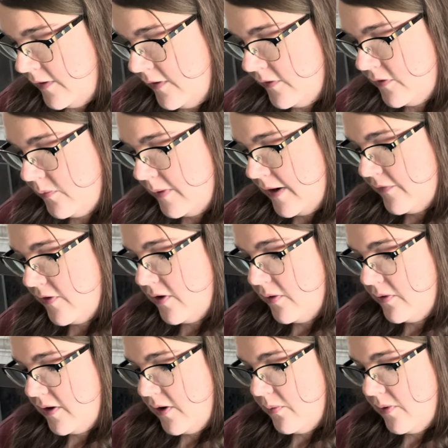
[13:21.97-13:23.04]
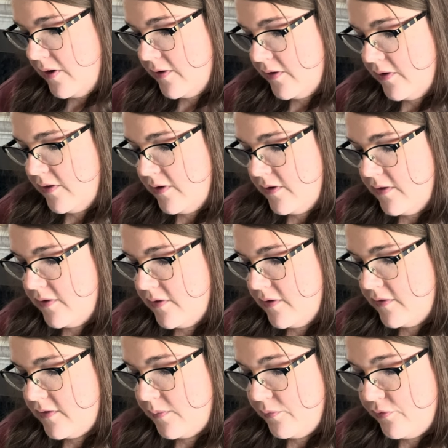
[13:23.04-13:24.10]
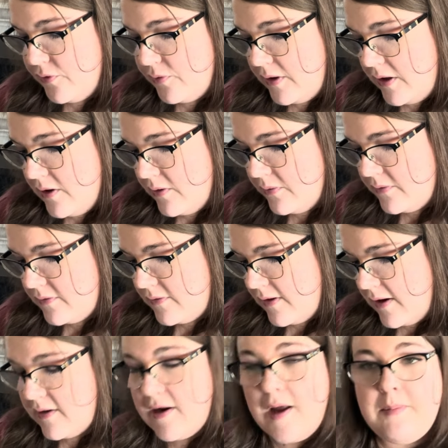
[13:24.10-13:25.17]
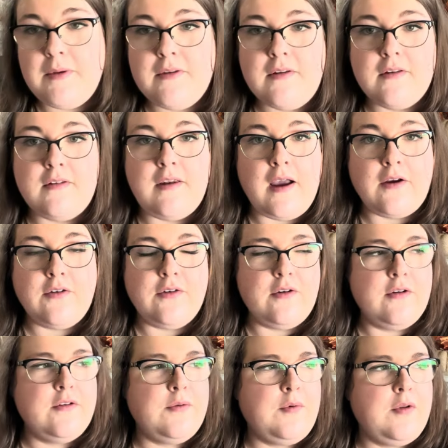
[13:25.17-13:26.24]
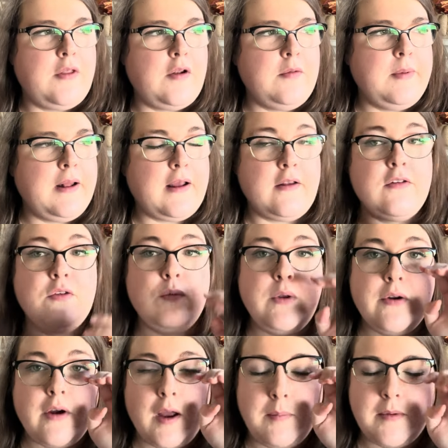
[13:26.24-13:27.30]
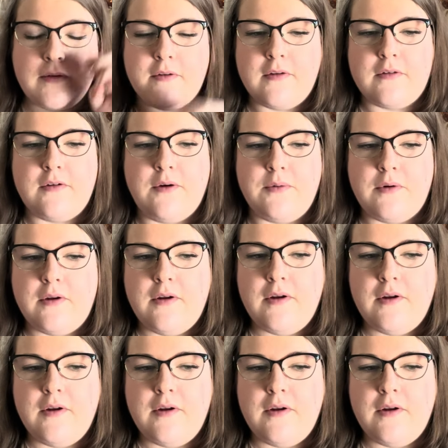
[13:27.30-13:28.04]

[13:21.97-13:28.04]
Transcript: So we have coconut water, some fruity notes, and hibiscus nectar. So that'll be like a sweeter hibiscus note,